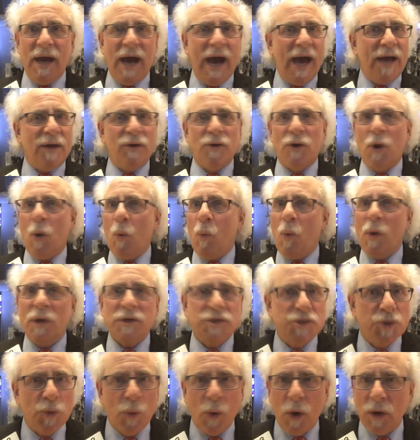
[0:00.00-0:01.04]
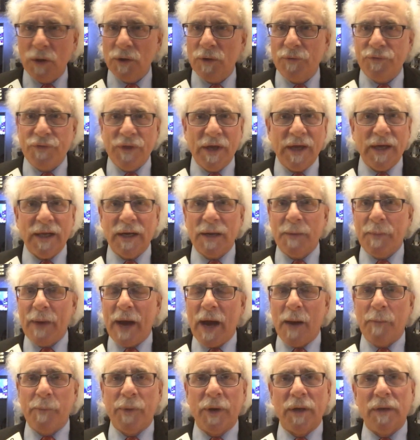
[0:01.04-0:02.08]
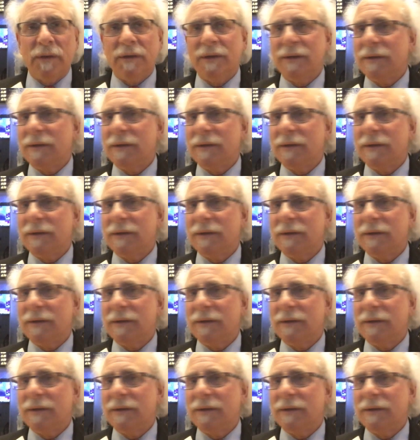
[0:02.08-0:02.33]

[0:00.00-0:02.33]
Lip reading: I don't know what you all are thinking about, but